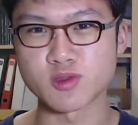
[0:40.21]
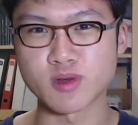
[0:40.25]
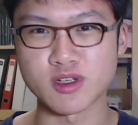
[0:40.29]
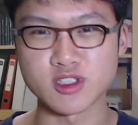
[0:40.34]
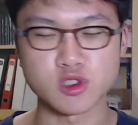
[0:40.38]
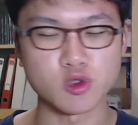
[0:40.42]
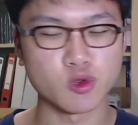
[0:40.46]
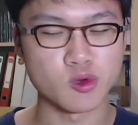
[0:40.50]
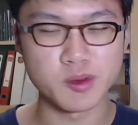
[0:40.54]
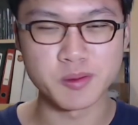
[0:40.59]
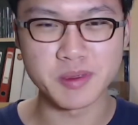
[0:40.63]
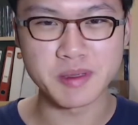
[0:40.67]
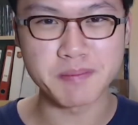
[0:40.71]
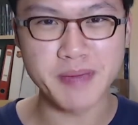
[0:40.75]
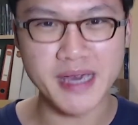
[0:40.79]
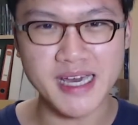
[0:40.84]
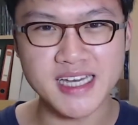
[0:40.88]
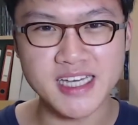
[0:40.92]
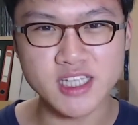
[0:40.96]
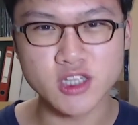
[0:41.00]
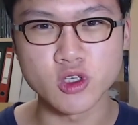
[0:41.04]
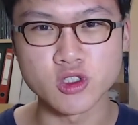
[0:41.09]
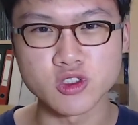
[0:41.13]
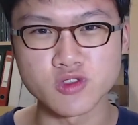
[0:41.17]
So we'll be making
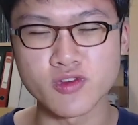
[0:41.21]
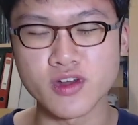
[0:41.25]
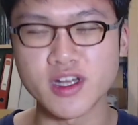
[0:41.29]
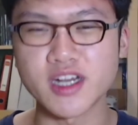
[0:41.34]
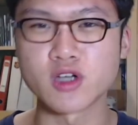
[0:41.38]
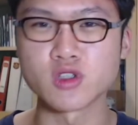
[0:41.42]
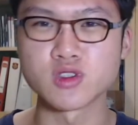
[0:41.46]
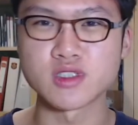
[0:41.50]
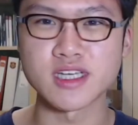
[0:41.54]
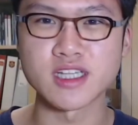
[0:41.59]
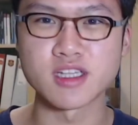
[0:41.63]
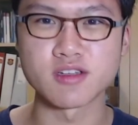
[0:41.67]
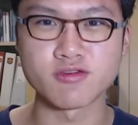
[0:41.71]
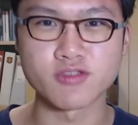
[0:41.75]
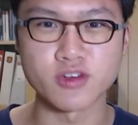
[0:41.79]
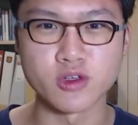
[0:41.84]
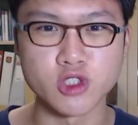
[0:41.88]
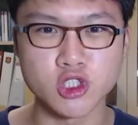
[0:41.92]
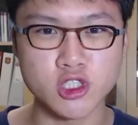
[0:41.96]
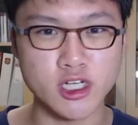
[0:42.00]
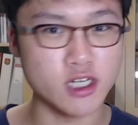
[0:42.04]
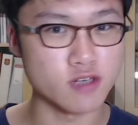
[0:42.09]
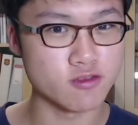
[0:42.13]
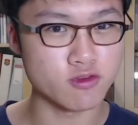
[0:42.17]
those videos in the future,
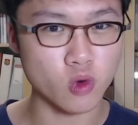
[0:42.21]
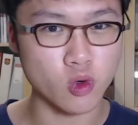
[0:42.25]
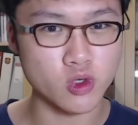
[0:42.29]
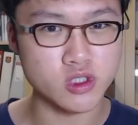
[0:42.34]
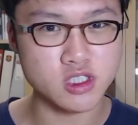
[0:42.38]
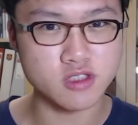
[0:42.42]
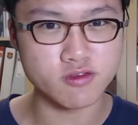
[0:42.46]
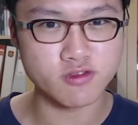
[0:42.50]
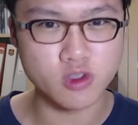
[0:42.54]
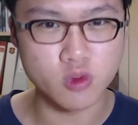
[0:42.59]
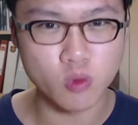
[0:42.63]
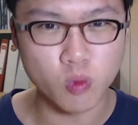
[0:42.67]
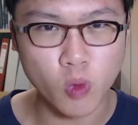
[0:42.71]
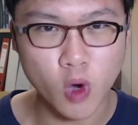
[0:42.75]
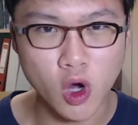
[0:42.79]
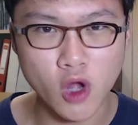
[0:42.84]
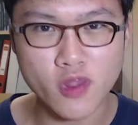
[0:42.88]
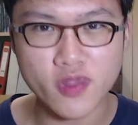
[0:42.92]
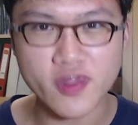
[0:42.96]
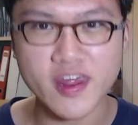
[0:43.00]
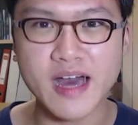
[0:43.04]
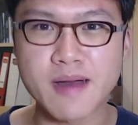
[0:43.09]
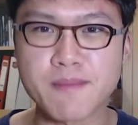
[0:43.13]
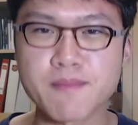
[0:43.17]
and of course if you want
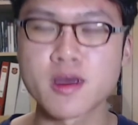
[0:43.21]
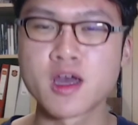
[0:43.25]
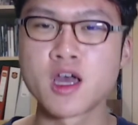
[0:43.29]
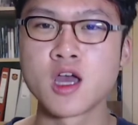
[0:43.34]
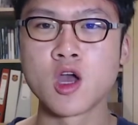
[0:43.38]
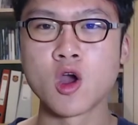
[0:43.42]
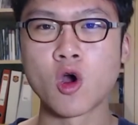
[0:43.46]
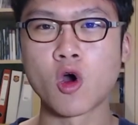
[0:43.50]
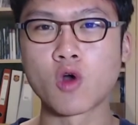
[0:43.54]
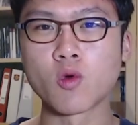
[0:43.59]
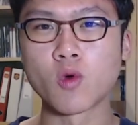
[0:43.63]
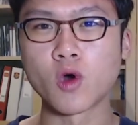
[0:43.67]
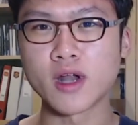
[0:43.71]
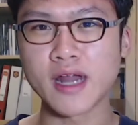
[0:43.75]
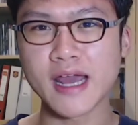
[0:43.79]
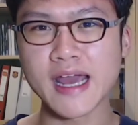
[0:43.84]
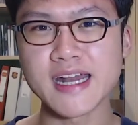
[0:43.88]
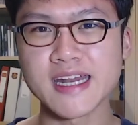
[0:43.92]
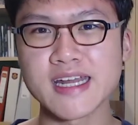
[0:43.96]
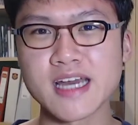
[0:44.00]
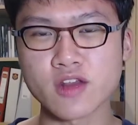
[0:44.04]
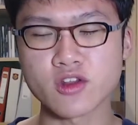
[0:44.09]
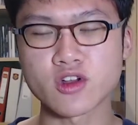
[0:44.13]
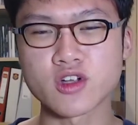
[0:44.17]
them or want any
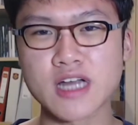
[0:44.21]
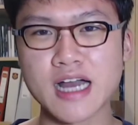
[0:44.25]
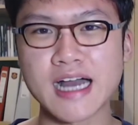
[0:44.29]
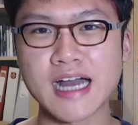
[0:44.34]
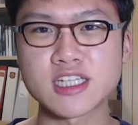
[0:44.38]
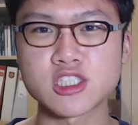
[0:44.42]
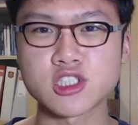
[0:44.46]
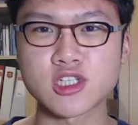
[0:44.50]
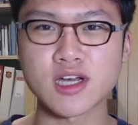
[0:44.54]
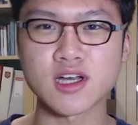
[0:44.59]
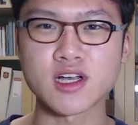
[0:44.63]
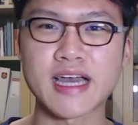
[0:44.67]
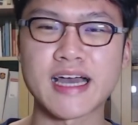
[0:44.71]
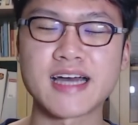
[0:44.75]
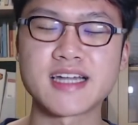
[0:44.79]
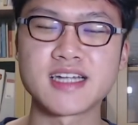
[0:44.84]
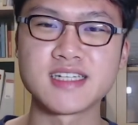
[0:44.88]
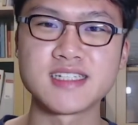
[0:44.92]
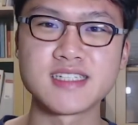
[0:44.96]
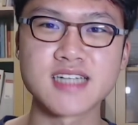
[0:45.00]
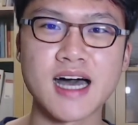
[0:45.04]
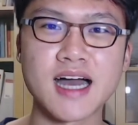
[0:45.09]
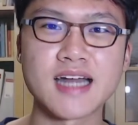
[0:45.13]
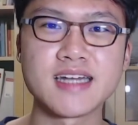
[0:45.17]
other guides to get a
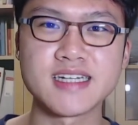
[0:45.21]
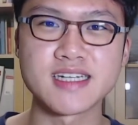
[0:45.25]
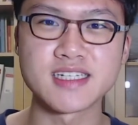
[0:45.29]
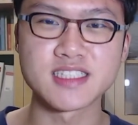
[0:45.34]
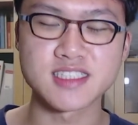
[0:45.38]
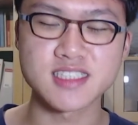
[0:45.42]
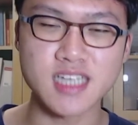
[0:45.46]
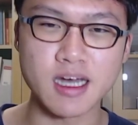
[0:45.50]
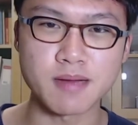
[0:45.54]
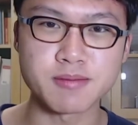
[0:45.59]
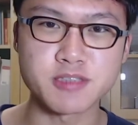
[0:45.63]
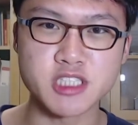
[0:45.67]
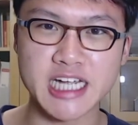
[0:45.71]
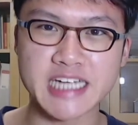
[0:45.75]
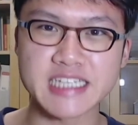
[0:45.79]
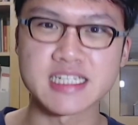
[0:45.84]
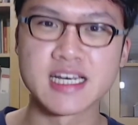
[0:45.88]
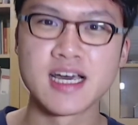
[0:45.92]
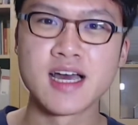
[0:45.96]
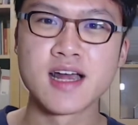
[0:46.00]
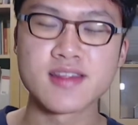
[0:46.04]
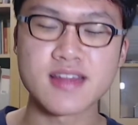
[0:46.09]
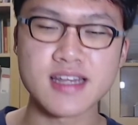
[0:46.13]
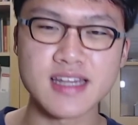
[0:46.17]
9 in the subject,
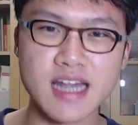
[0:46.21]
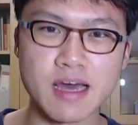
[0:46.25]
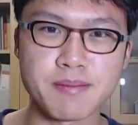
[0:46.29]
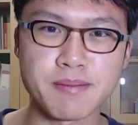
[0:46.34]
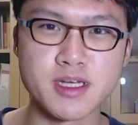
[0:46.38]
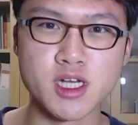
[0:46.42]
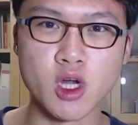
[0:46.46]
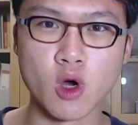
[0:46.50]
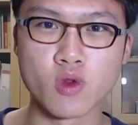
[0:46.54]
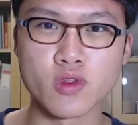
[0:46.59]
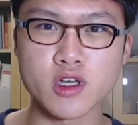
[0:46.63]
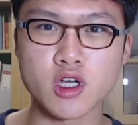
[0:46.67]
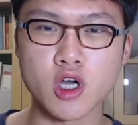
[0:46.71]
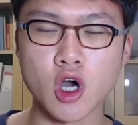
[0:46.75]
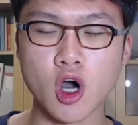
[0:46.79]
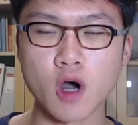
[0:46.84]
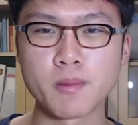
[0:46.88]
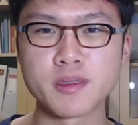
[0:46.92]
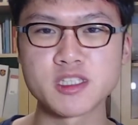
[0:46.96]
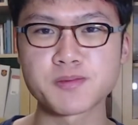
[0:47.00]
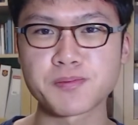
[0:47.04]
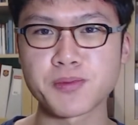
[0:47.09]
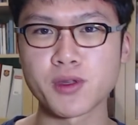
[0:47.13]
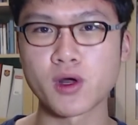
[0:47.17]
then let me know in the
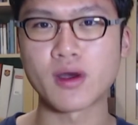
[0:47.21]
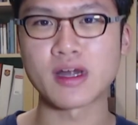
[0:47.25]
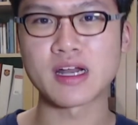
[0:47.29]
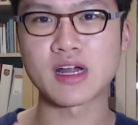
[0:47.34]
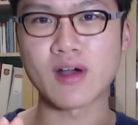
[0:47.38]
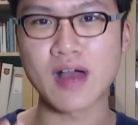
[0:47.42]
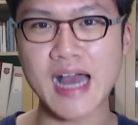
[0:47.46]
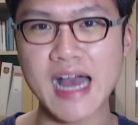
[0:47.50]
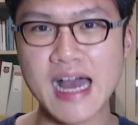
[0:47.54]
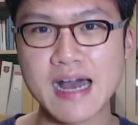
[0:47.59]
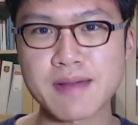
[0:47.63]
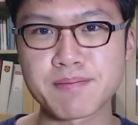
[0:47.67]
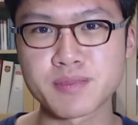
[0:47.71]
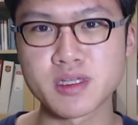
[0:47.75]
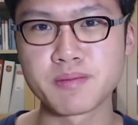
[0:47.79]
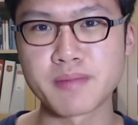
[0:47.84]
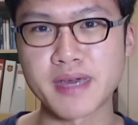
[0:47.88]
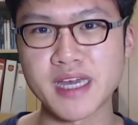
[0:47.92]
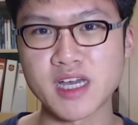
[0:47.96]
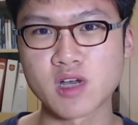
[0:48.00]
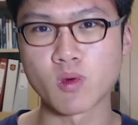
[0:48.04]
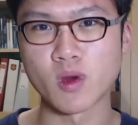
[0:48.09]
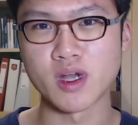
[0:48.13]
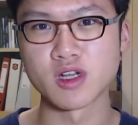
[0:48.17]
comments below and I'll happily make
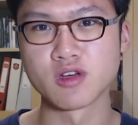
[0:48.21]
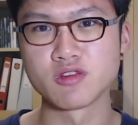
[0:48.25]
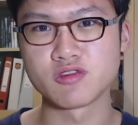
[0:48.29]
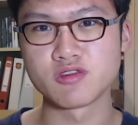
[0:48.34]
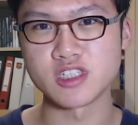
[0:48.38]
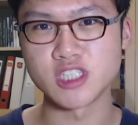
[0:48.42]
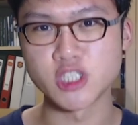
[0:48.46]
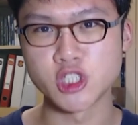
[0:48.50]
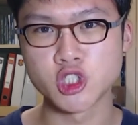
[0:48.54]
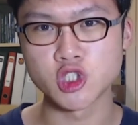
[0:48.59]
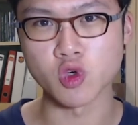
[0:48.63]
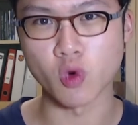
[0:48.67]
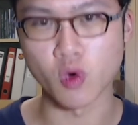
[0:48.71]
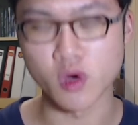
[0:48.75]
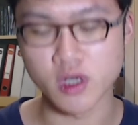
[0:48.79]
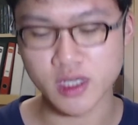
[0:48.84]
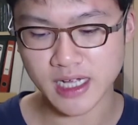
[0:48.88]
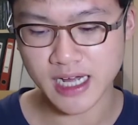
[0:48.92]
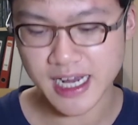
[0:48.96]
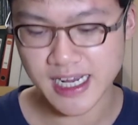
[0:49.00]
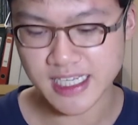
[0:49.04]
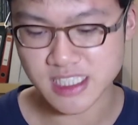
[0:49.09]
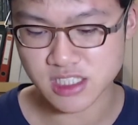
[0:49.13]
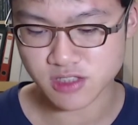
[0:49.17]
one of these short
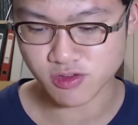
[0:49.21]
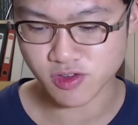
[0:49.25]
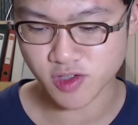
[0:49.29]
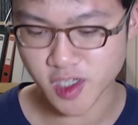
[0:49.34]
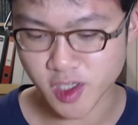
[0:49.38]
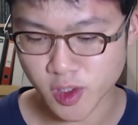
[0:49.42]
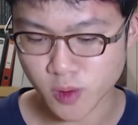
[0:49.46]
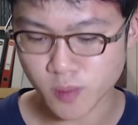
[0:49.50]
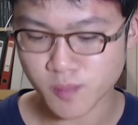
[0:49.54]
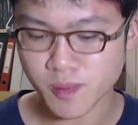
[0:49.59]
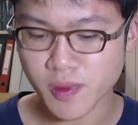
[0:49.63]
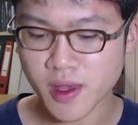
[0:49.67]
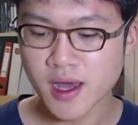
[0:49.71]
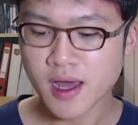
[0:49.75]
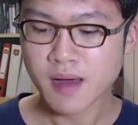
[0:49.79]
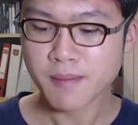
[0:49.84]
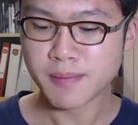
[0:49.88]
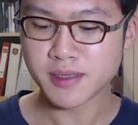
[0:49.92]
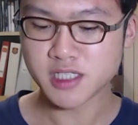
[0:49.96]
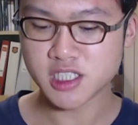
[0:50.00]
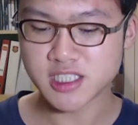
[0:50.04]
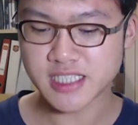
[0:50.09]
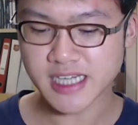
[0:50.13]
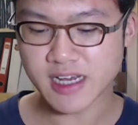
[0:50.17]
guides for you. But
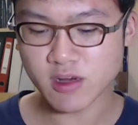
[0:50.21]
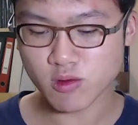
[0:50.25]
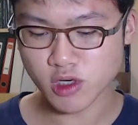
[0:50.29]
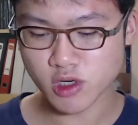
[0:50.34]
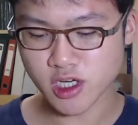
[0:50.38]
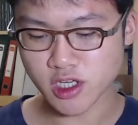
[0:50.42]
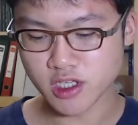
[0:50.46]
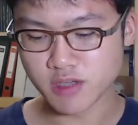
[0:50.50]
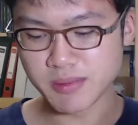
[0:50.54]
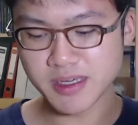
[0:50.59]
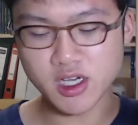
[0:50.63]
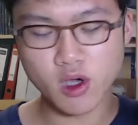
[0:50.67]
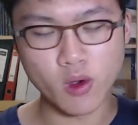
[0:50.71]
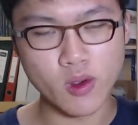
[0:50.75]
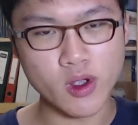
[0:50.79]
today we're going to be going